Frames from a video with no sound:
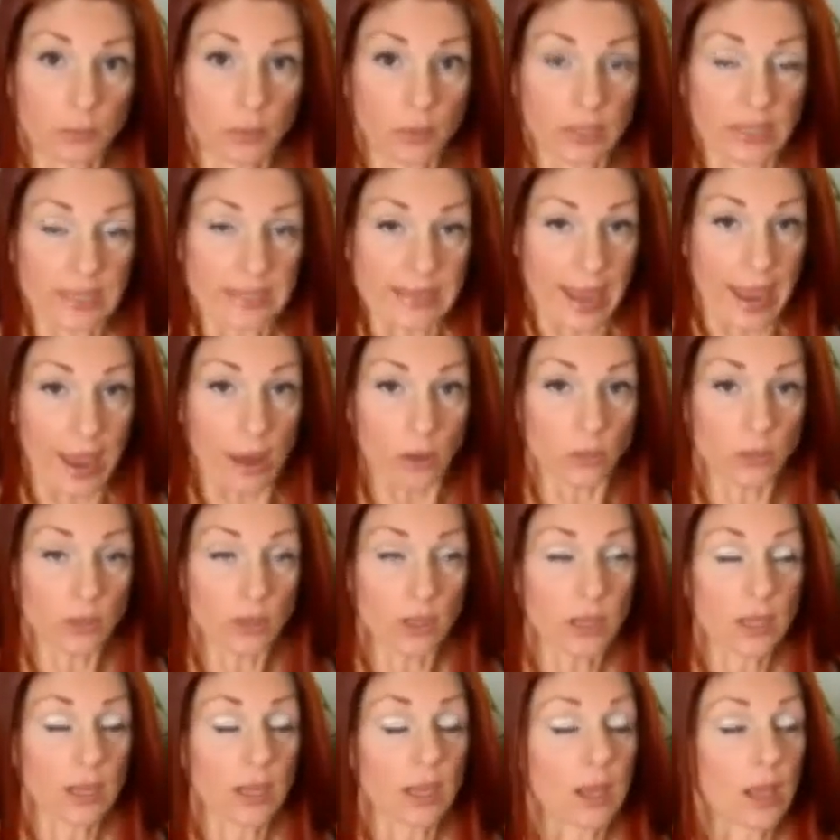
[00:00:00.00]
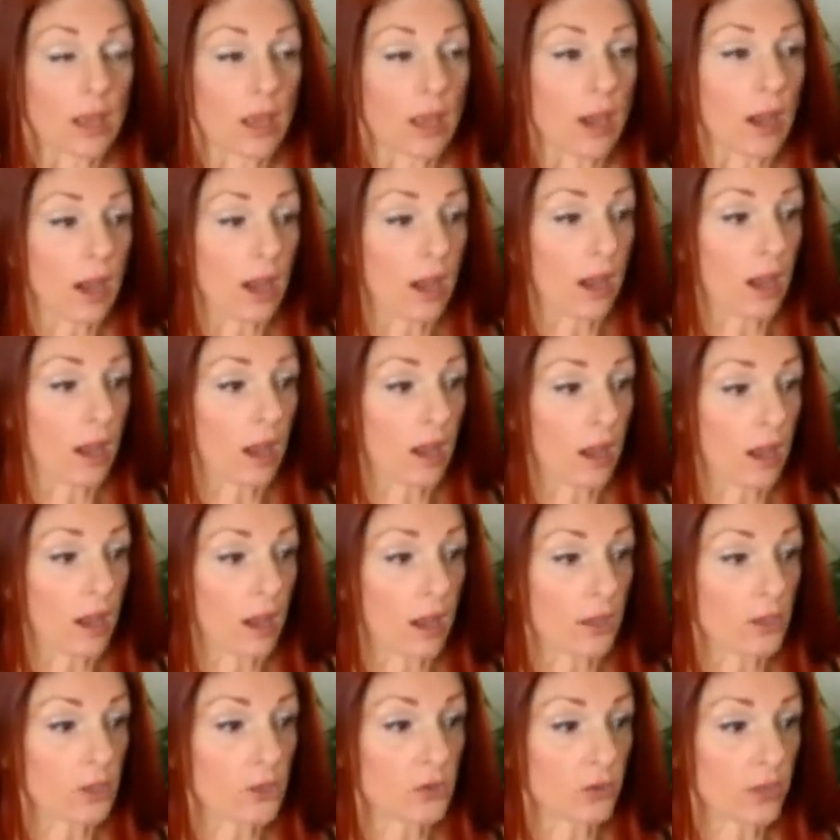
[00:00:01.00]
pulling down.
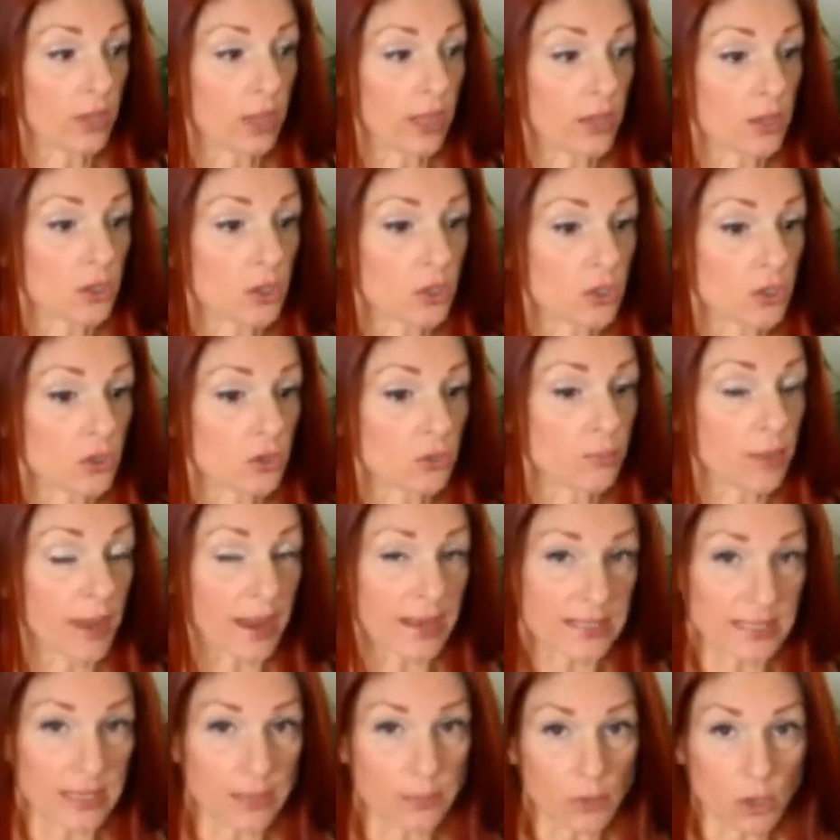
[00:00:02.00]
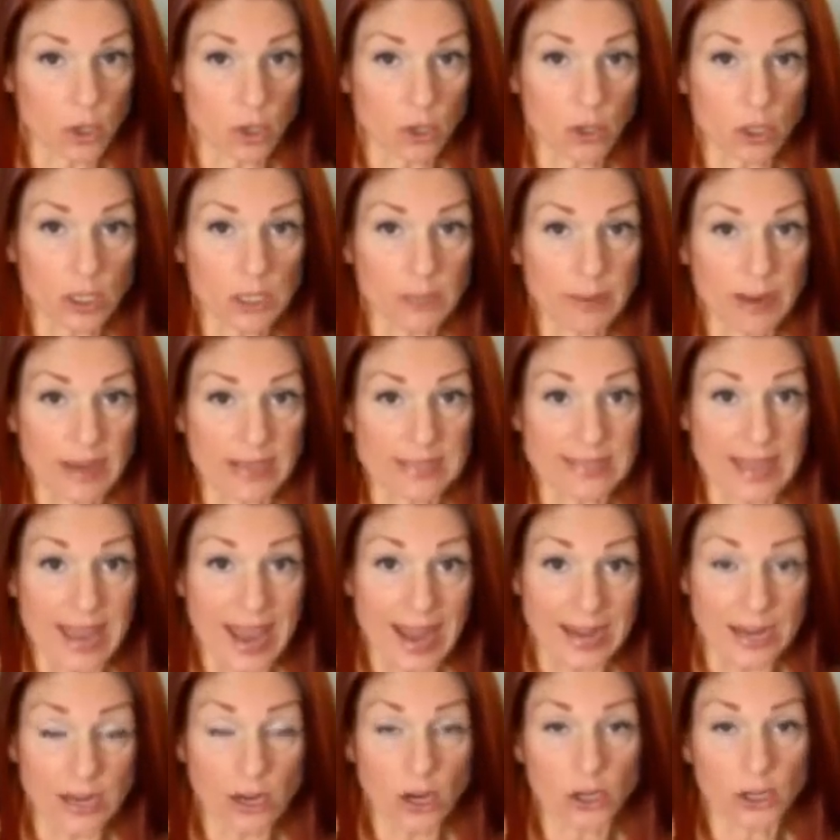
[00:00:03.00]
You can do bicep curls by
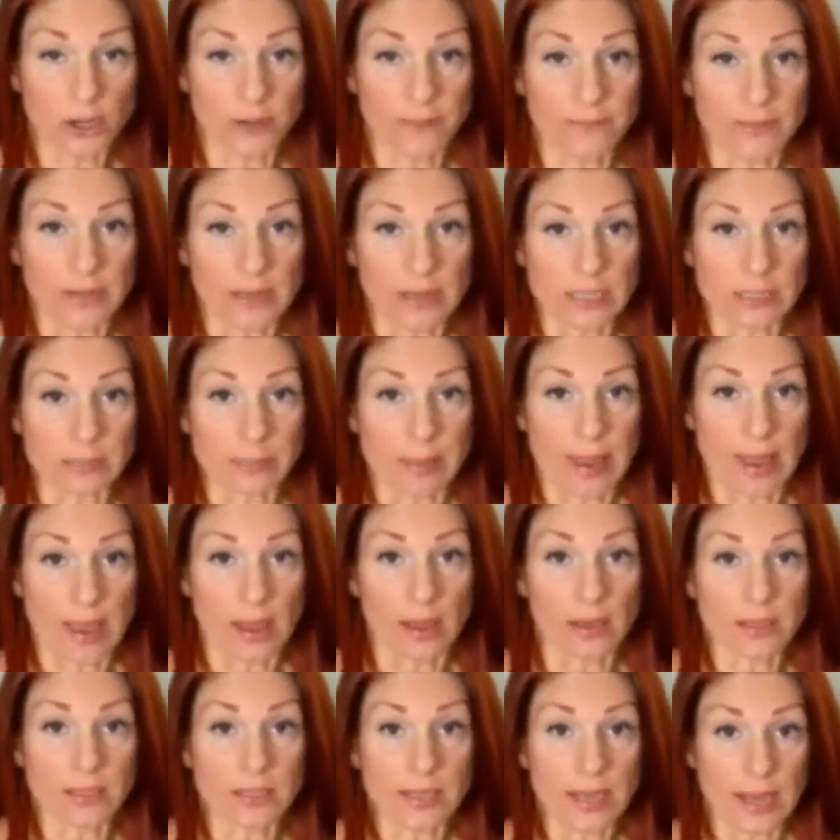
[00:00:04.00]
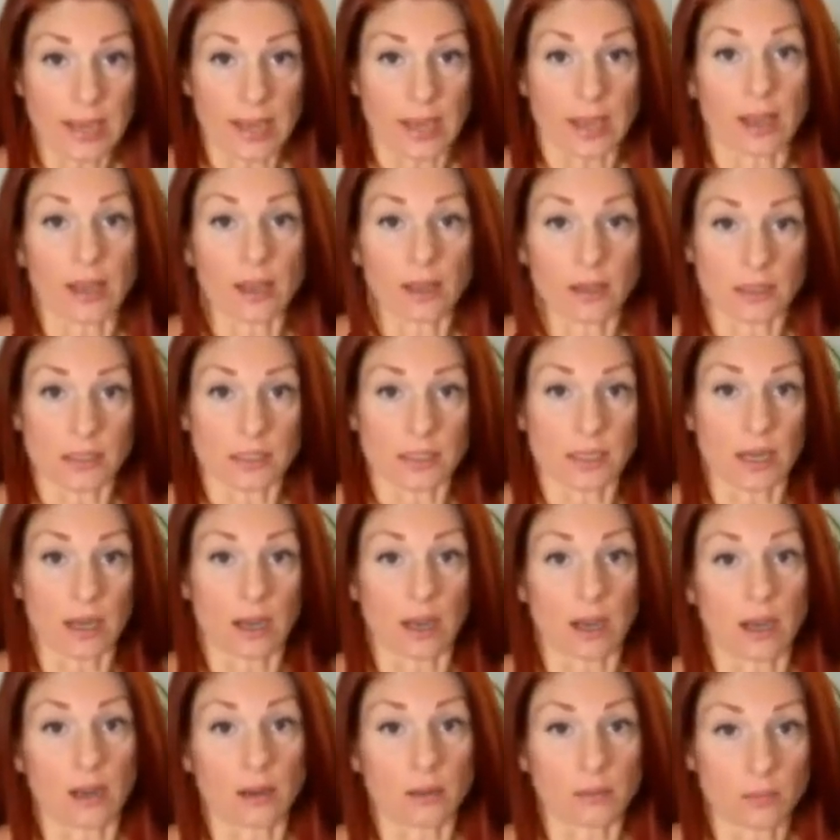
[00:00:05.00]
standing on your fitness band and
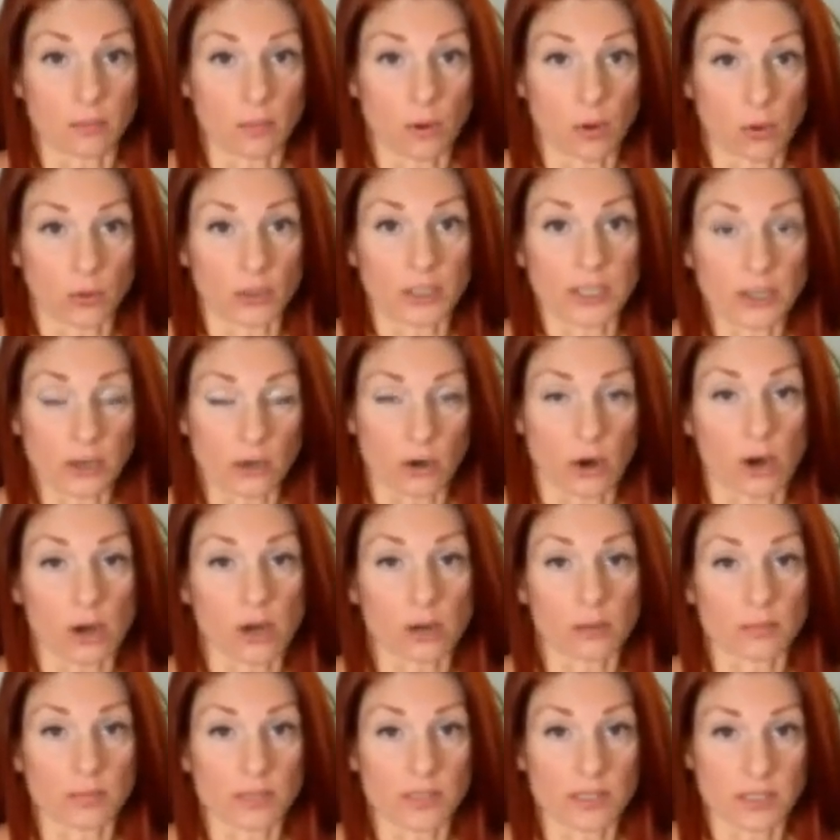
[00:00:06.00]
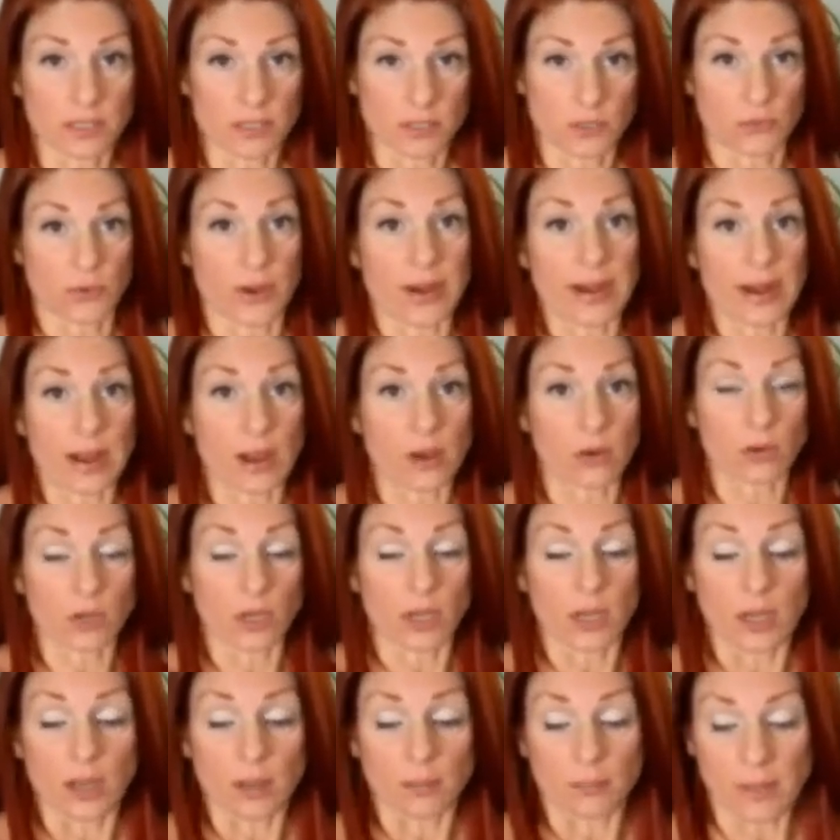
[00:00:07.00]
holding your arms straight
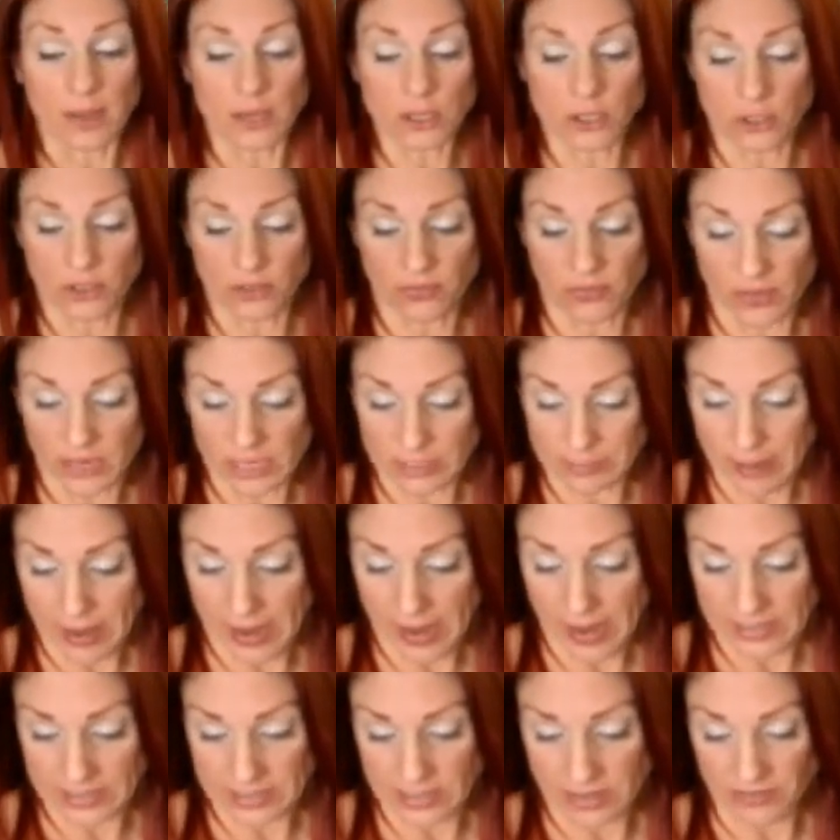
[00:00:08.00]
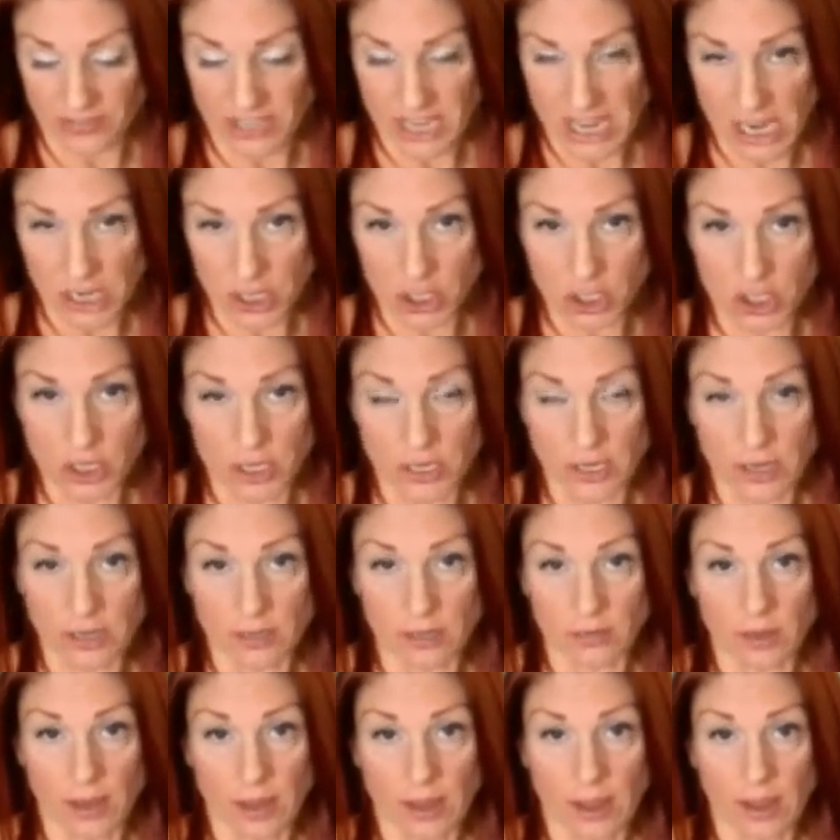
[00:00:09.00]
out. Make sure the fitness band has enough tension in
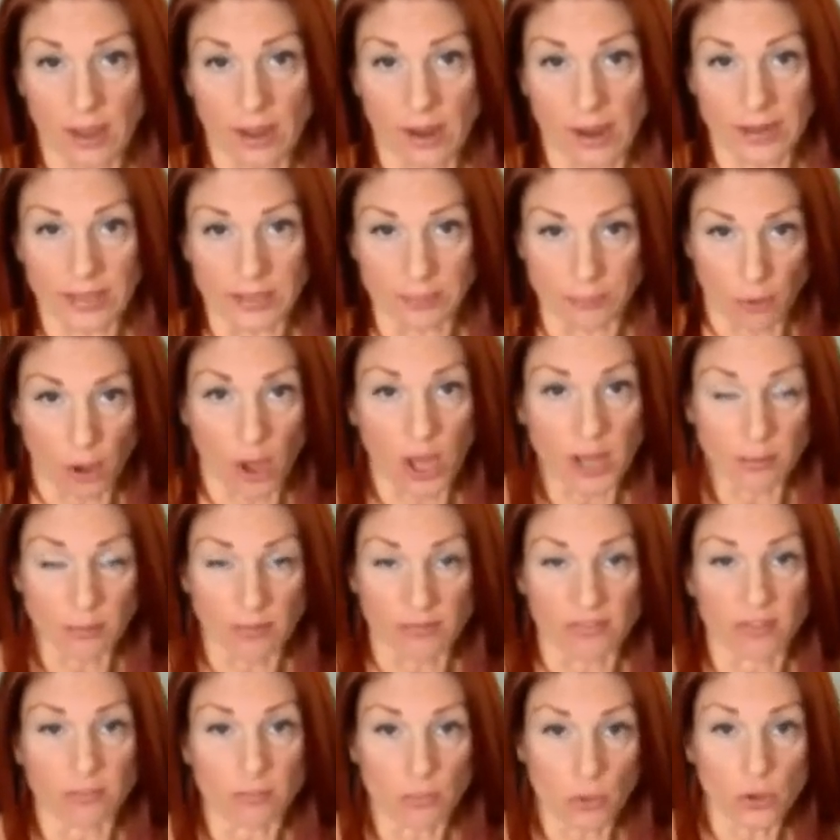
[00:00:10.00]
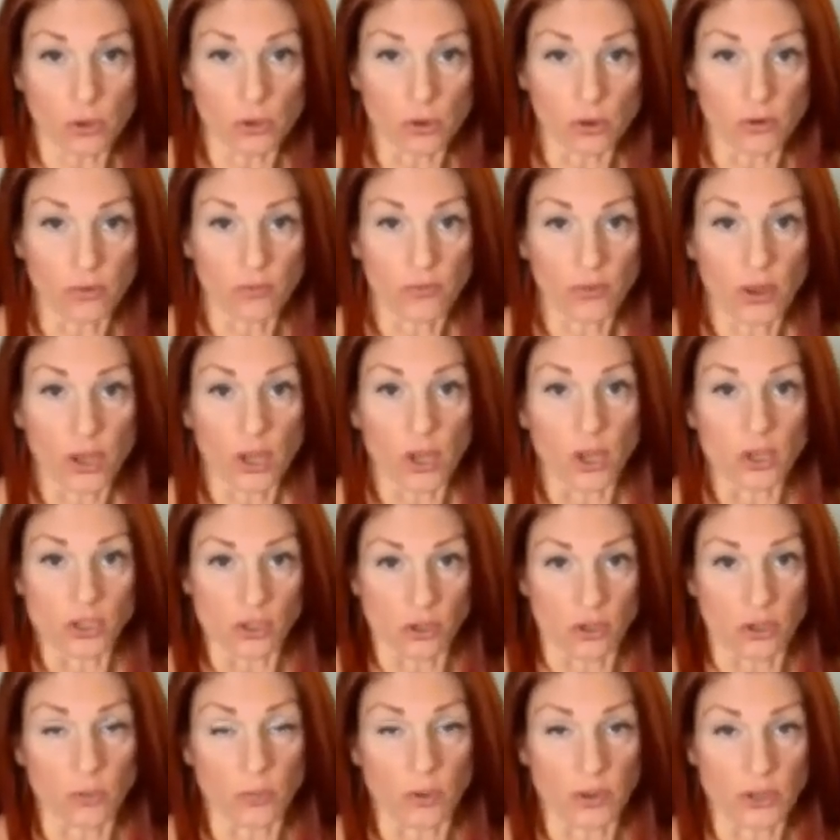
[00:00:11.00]
it at the bottom of the move
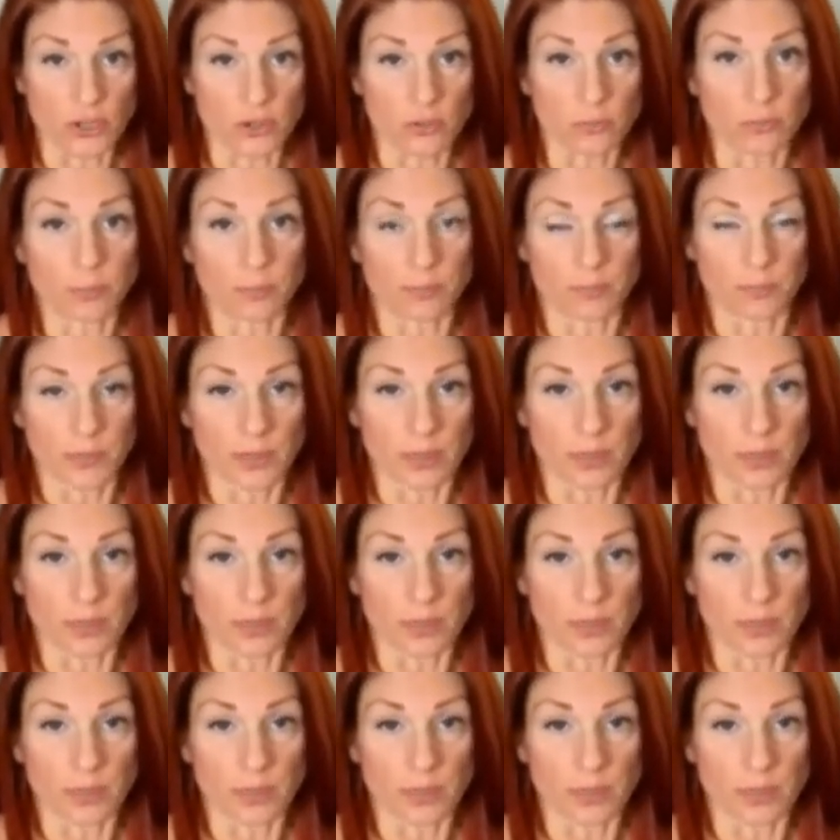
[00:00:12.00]
so that when you